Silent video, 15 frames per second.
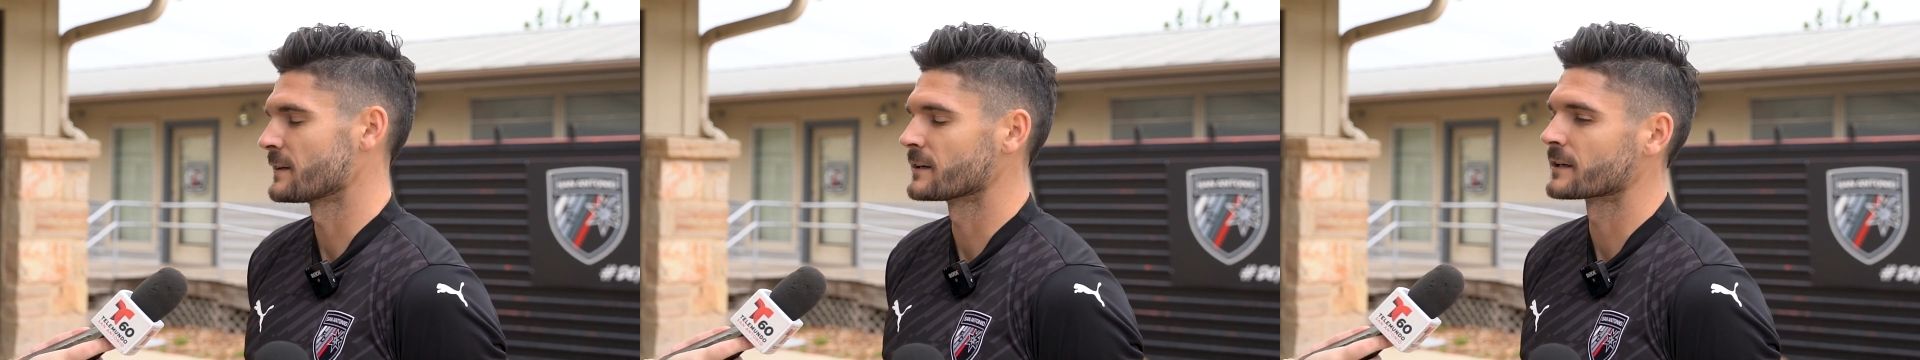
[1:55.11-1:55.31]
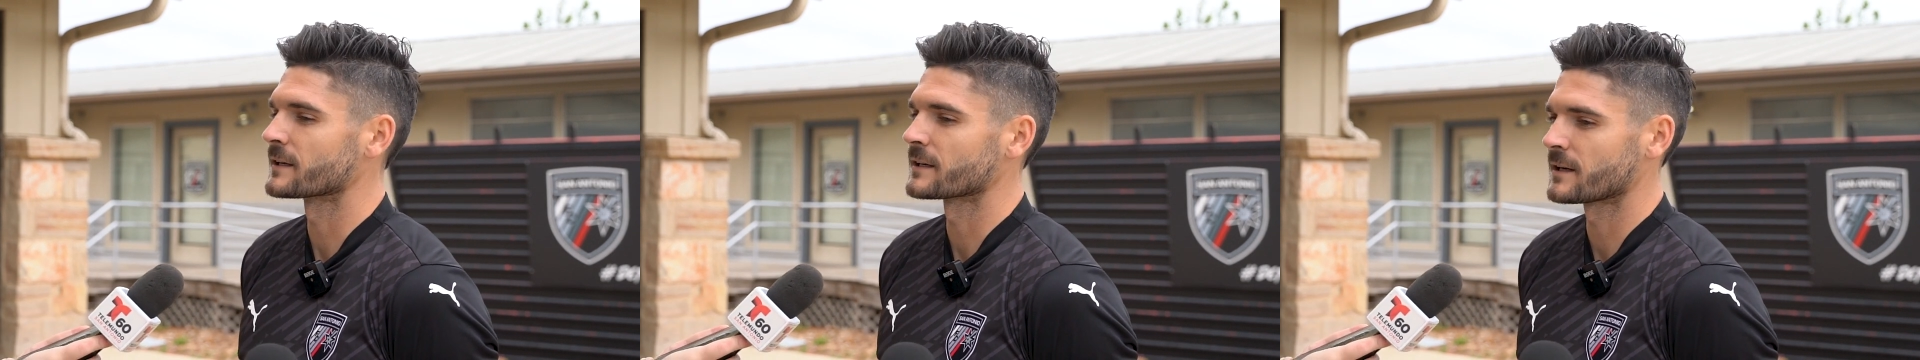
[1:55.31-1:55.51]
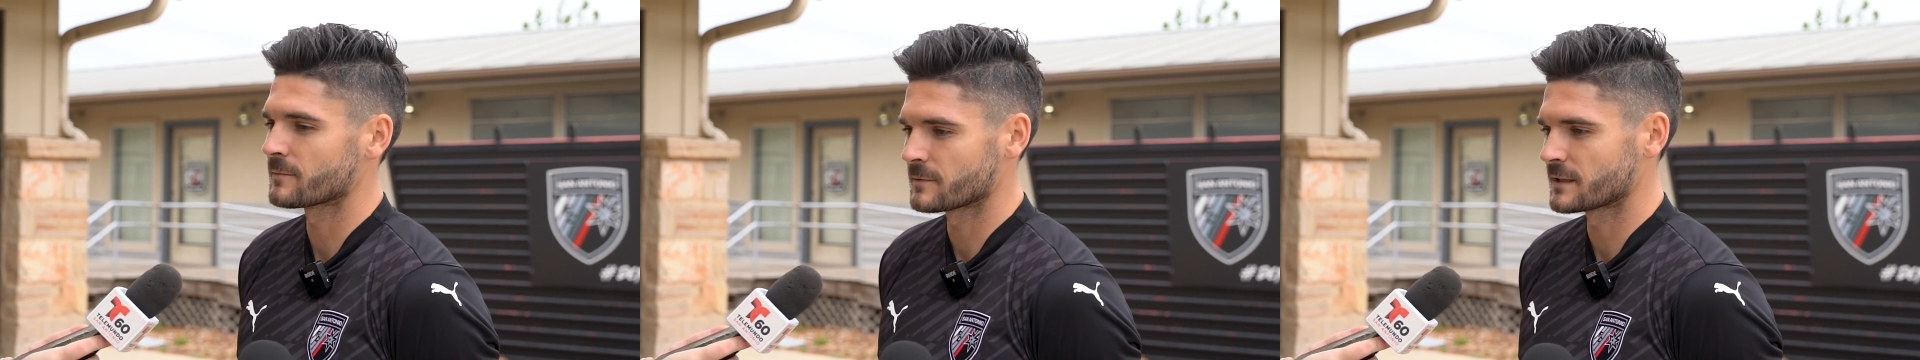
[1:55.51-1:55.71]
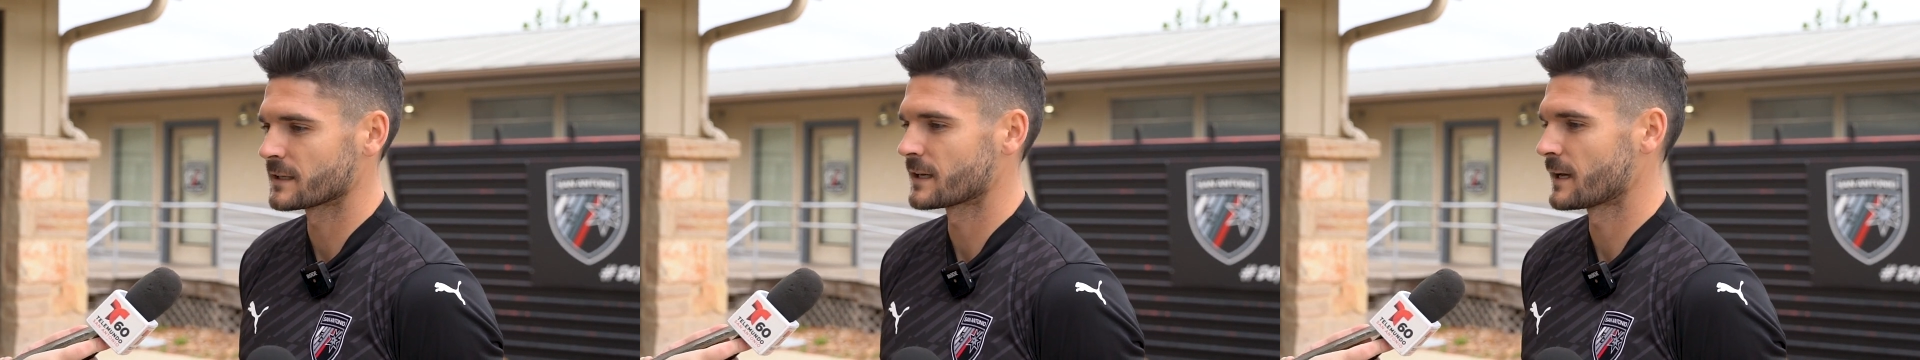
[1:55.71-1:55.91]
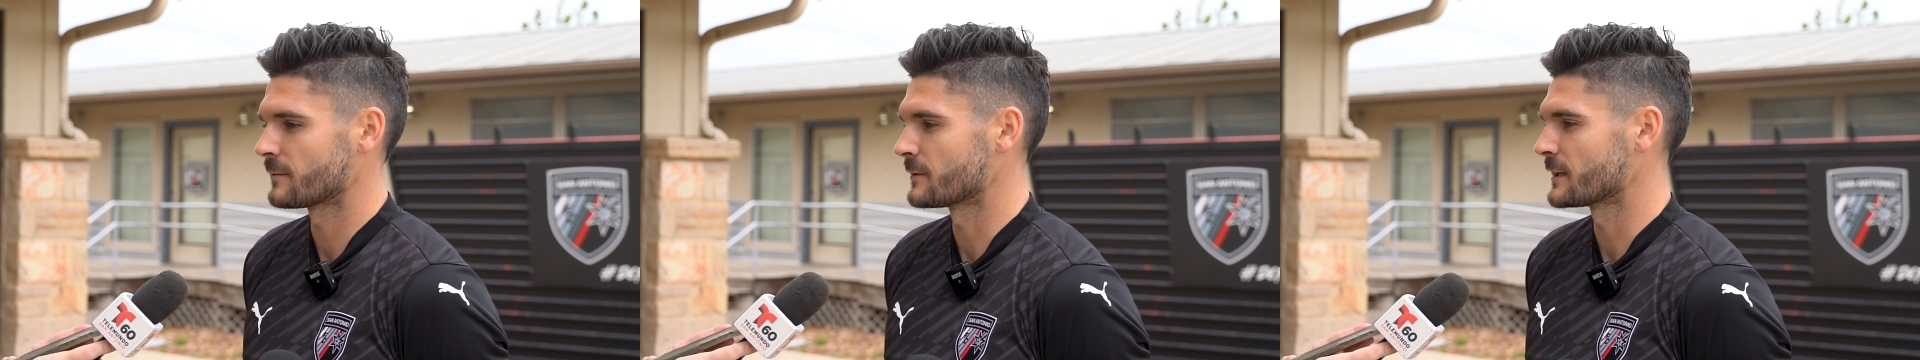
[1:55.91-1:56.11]
They're going to come to the
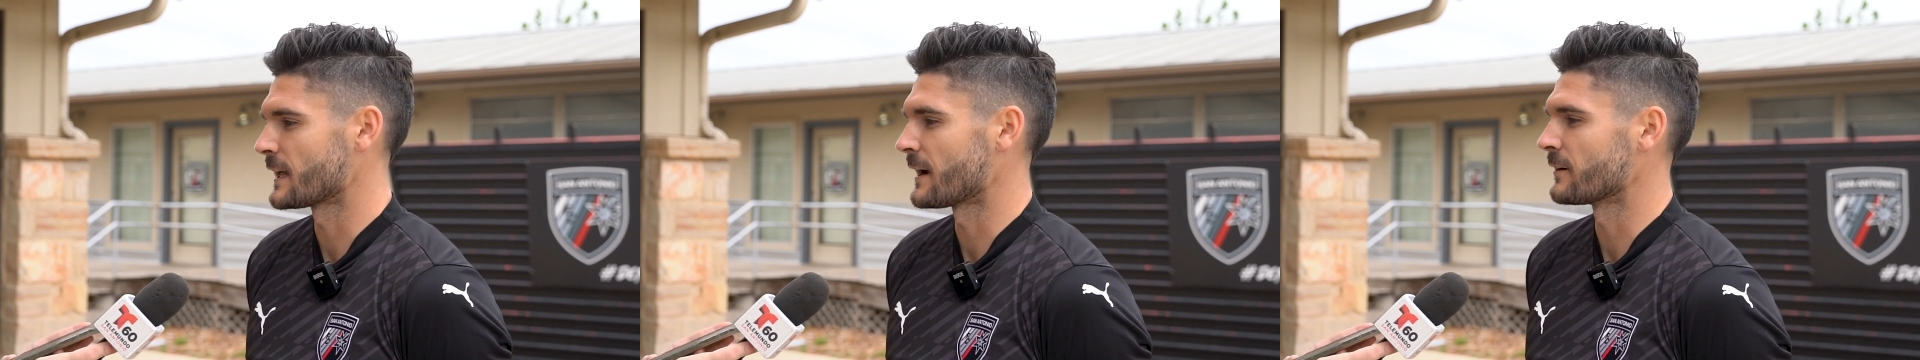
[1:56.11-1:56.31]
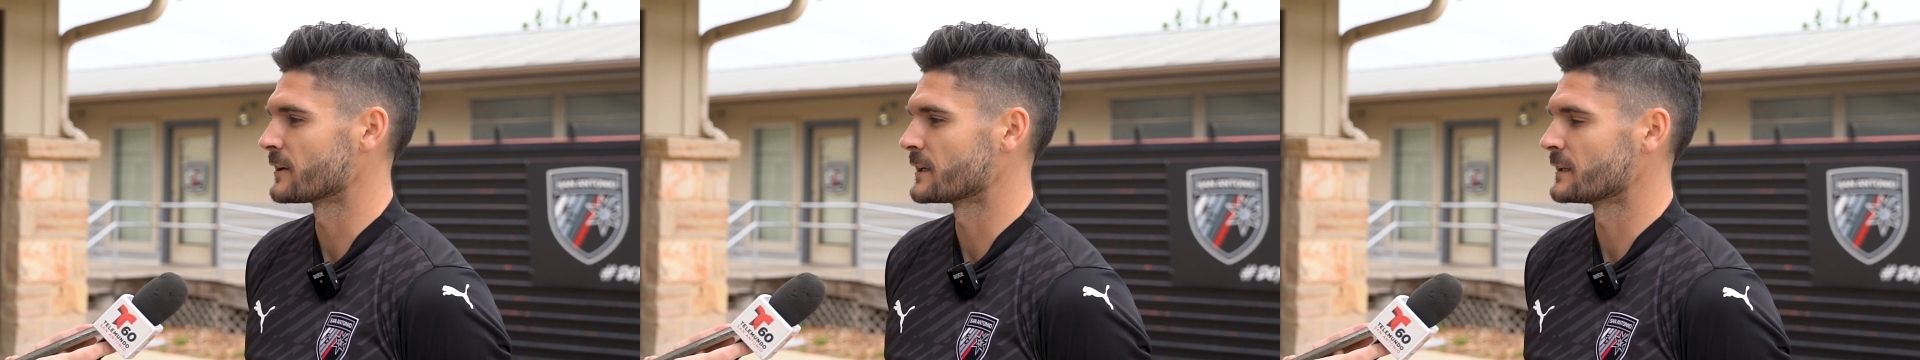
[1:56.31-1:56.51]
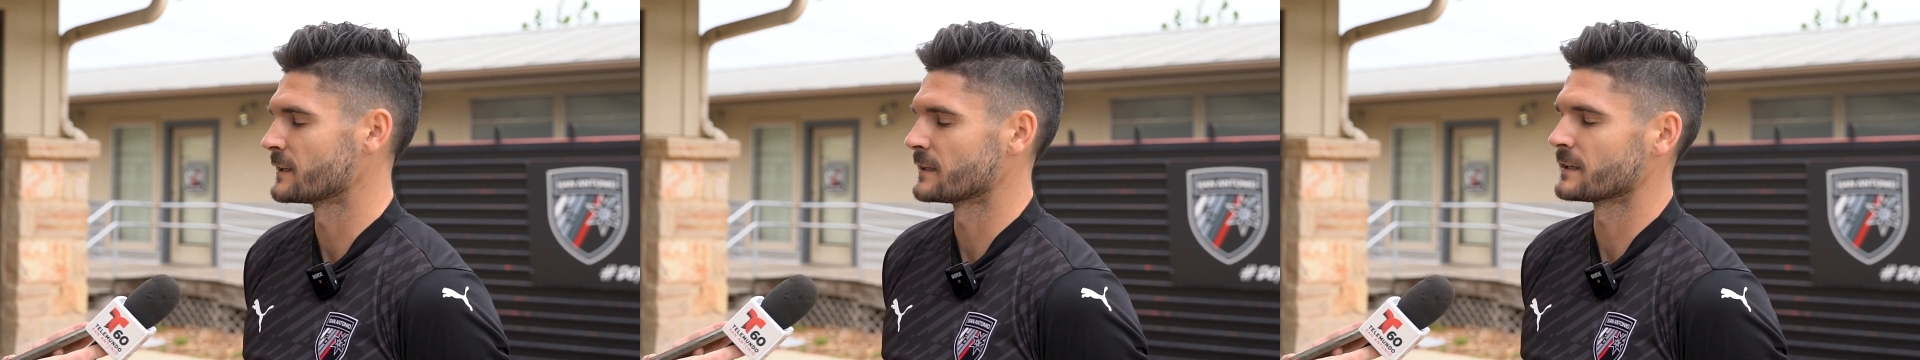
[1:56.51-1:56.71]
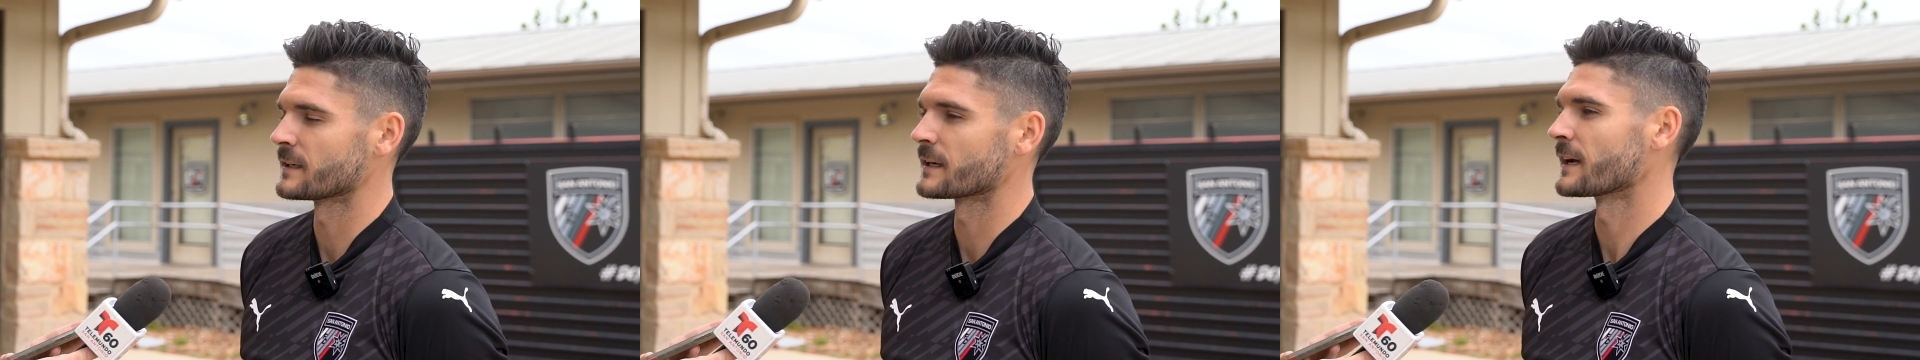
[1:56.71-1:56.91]
game in Loudoun and